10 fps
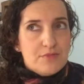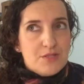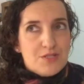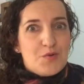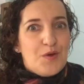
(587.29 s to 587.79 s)

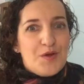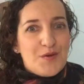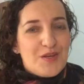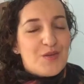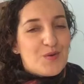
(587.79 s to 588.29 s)
is going
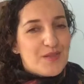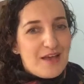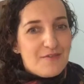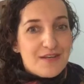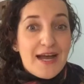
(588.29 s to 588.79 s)
on in your
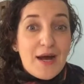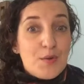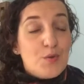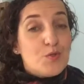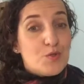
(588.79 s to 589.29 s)
life, and
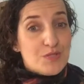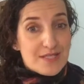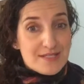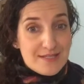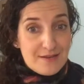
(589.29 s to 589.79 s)
how you're
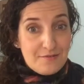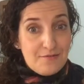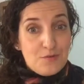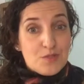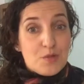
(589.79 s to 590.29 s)
choosing certain
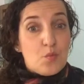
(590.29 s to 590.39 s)
foods,